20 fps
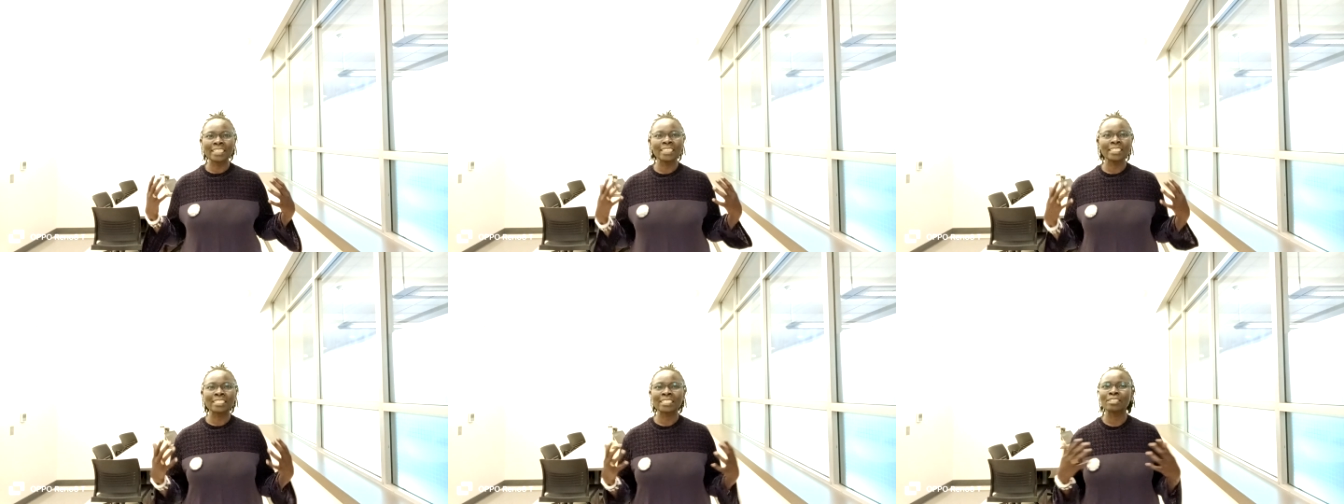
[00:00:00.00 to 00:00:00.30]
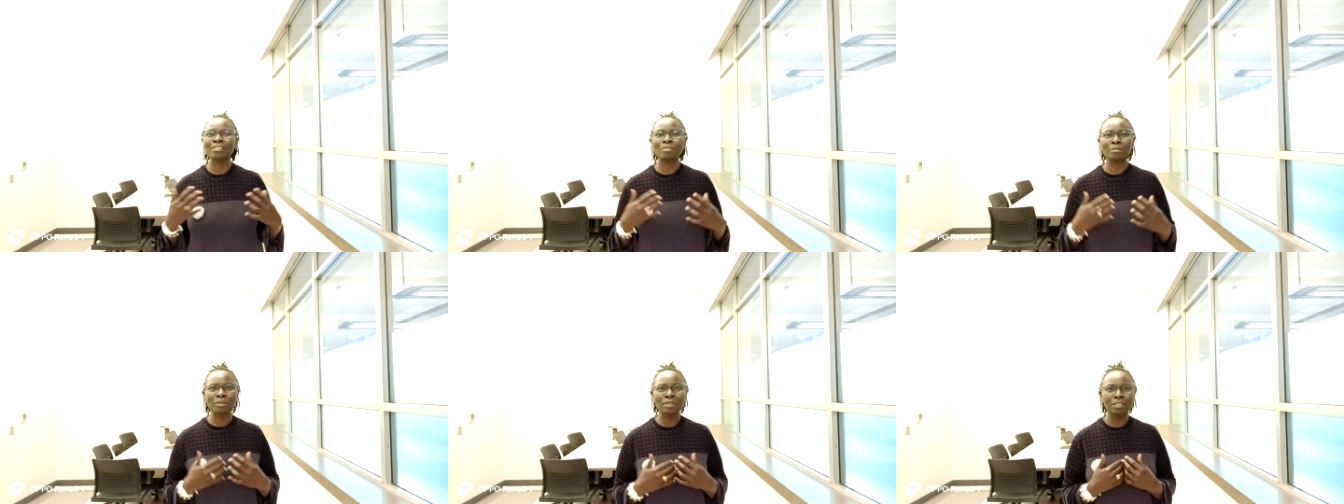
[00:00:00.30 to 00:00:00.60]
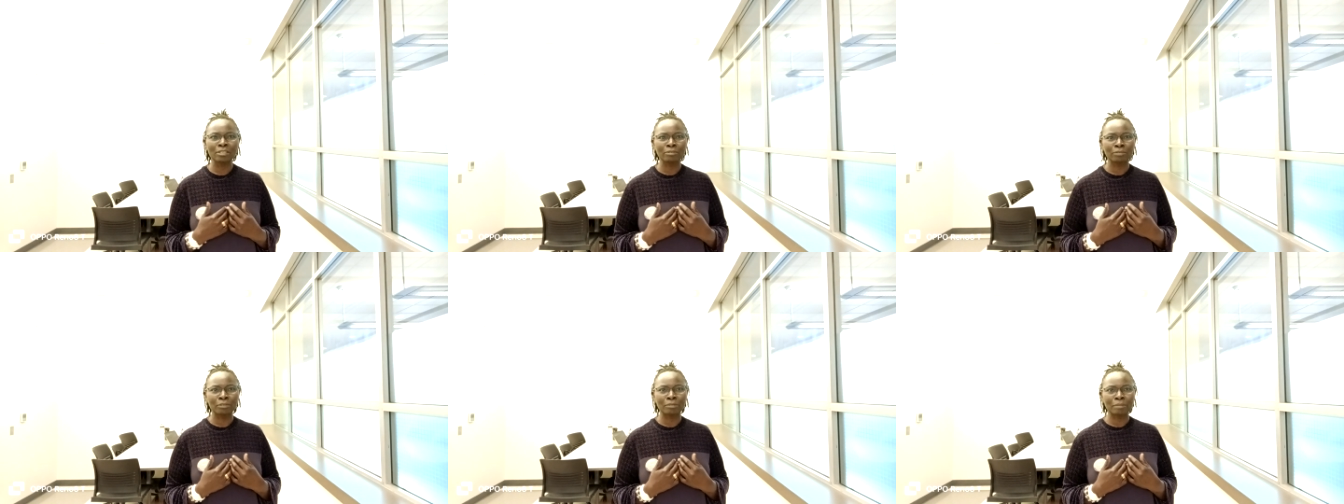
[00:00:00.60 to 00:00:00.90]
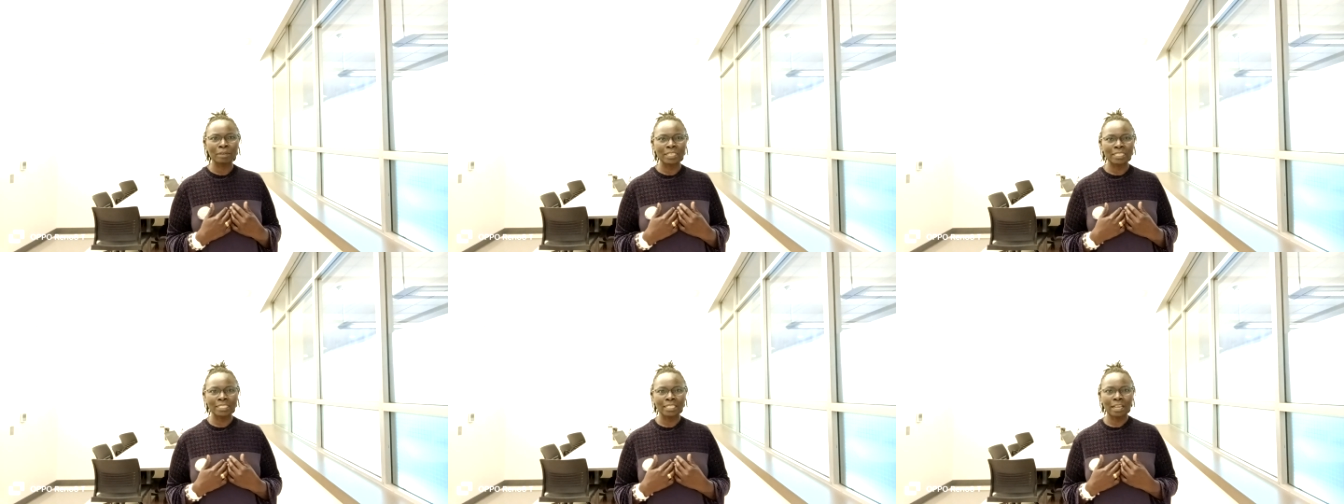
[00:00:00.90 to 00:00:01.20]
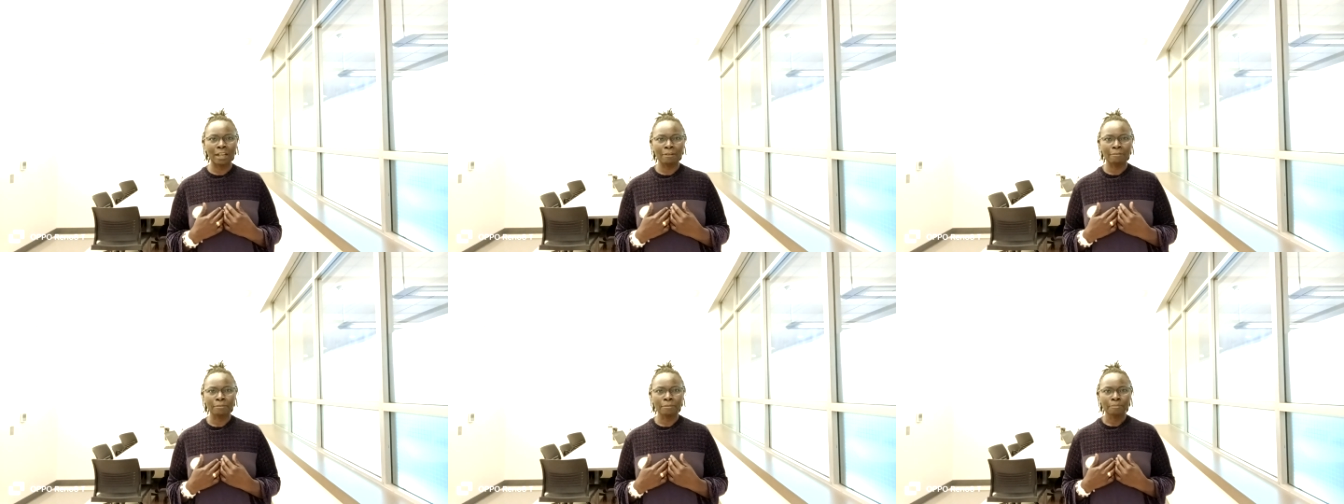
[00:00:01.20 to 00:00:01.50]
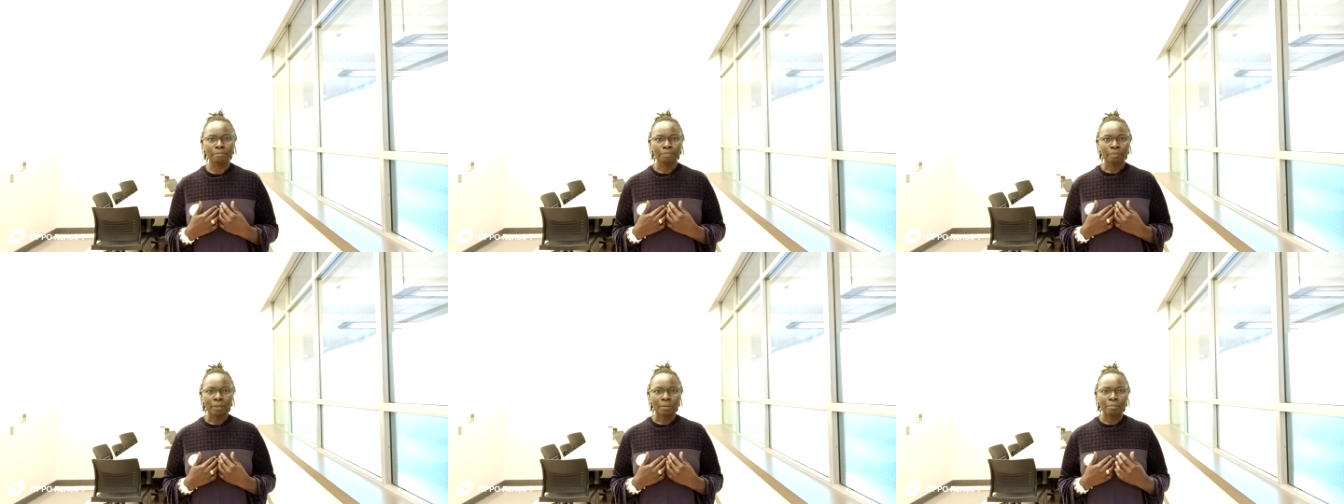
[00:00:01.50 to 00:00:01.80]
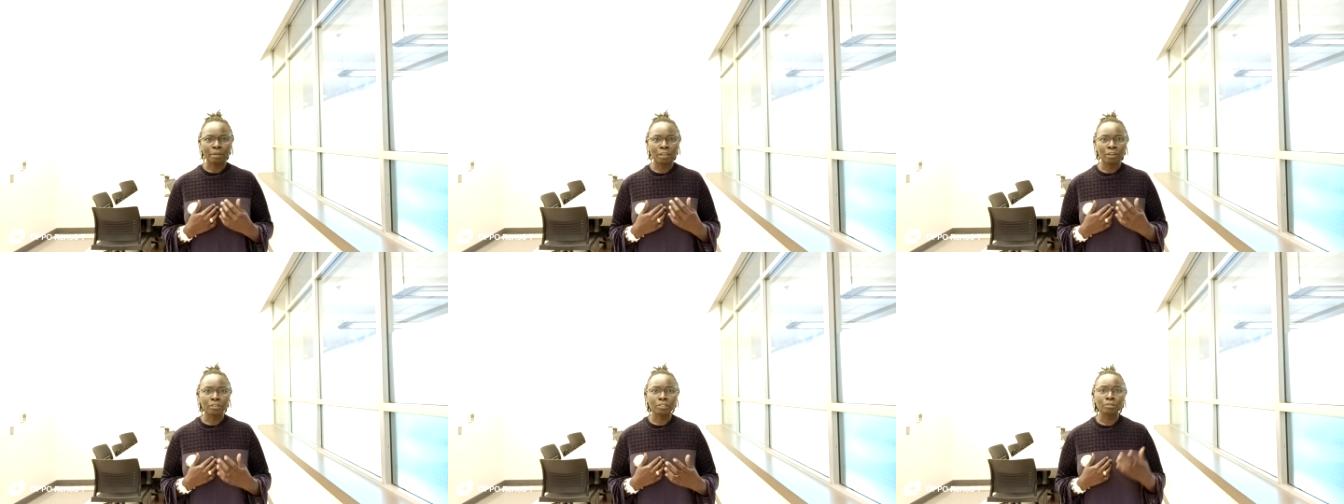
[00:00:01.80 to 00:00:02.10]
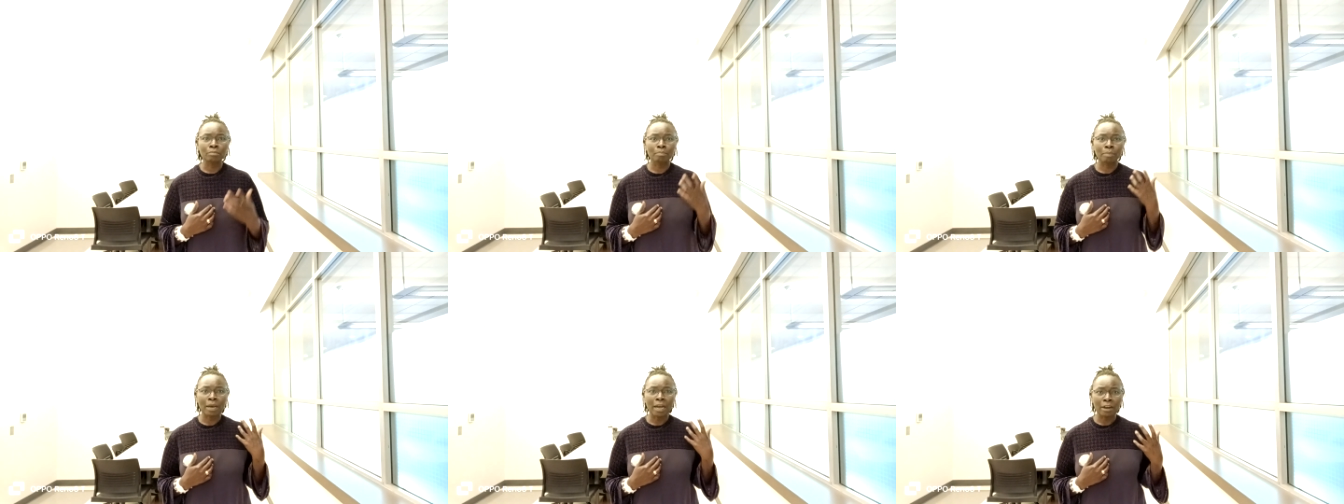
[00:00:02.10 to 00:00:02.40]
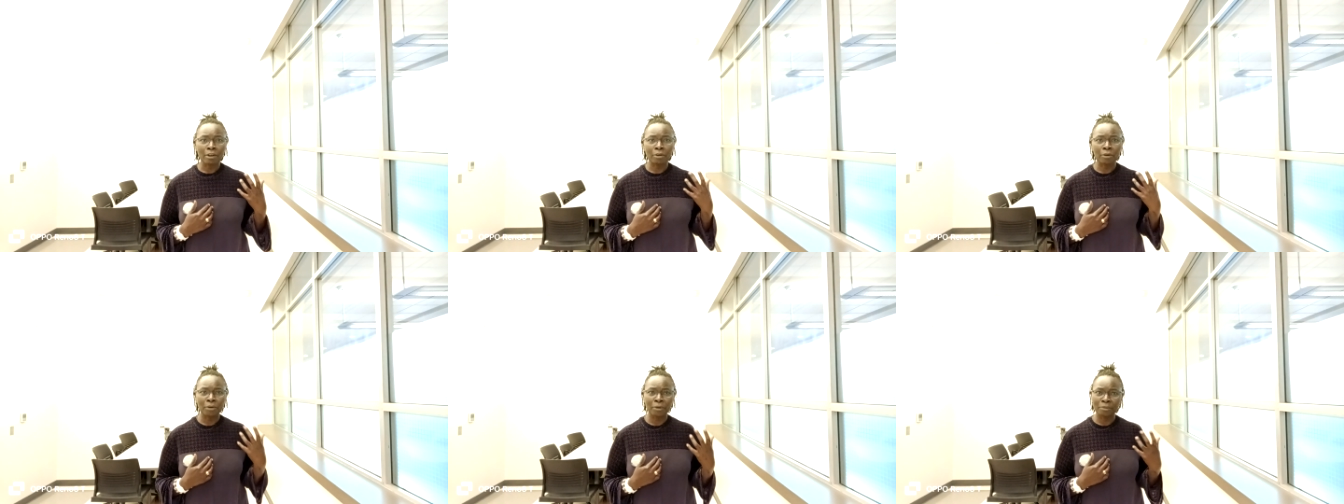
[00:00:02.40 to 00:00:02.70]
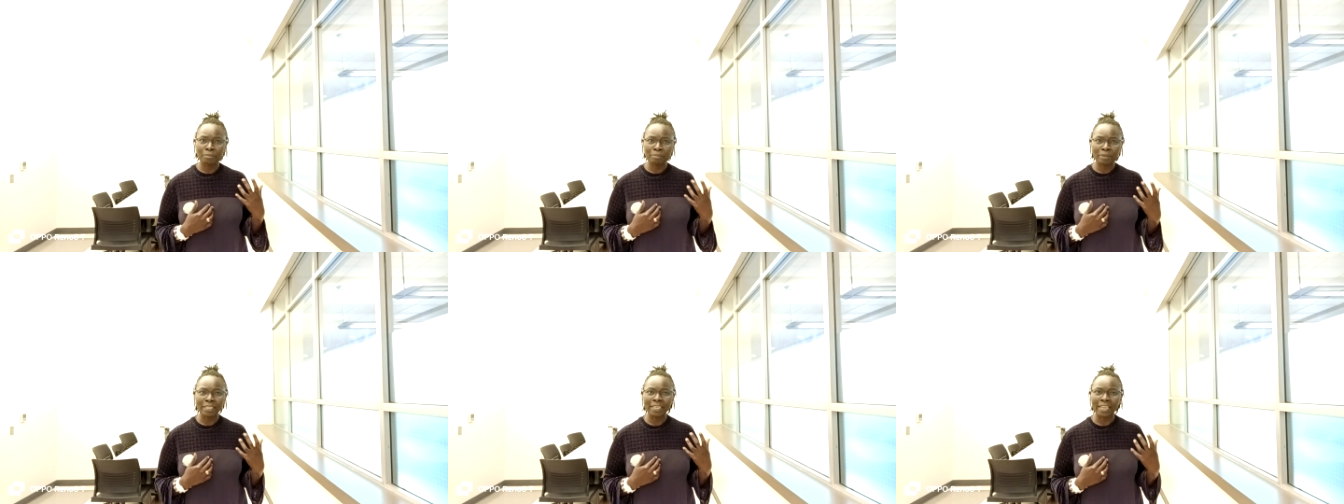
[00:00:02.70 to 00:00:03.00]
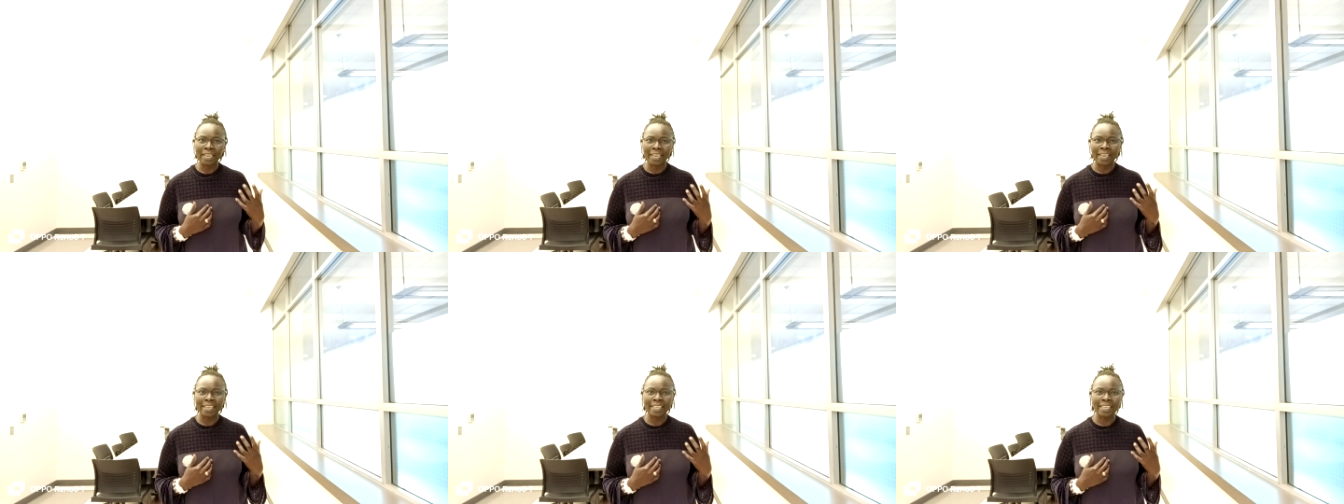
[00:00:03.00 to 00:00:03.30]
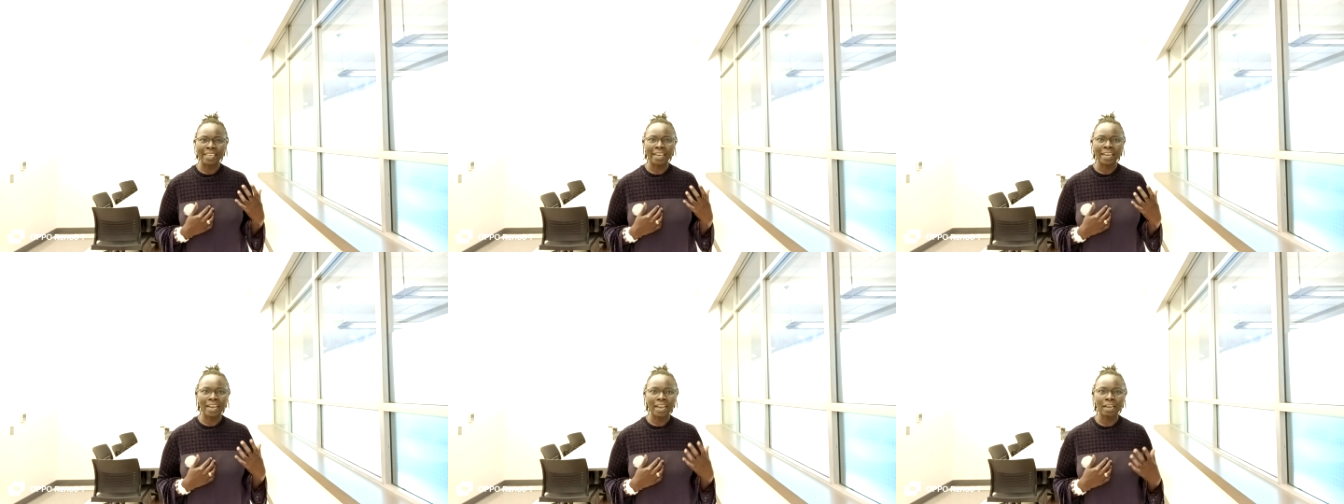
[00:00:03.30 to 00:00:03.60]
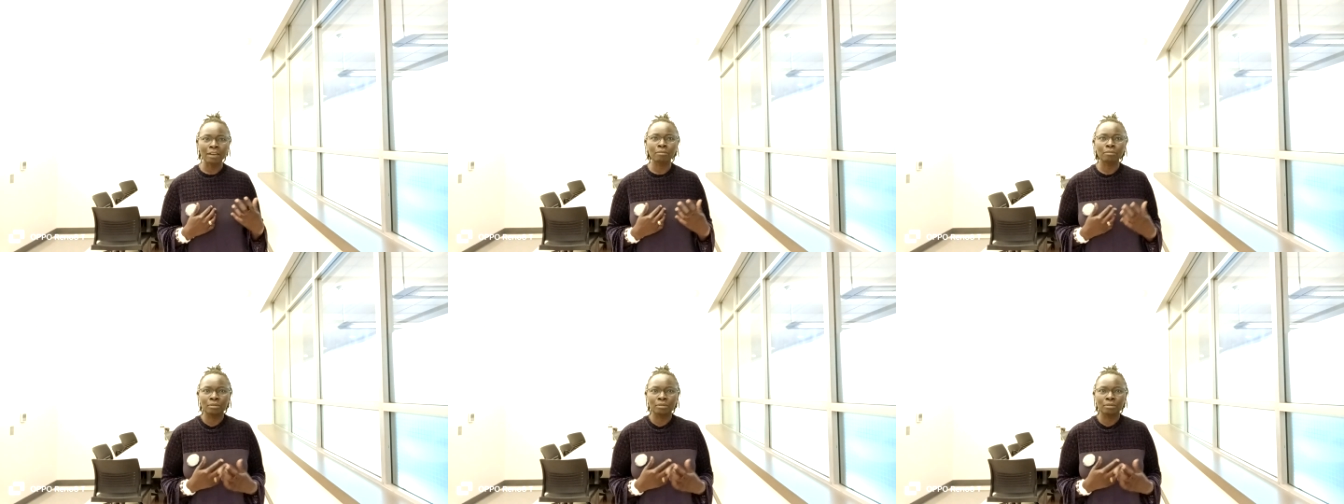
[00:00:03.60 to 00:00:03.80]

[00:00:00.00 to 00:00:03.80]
didn't do it for myself because back home in Kenya, I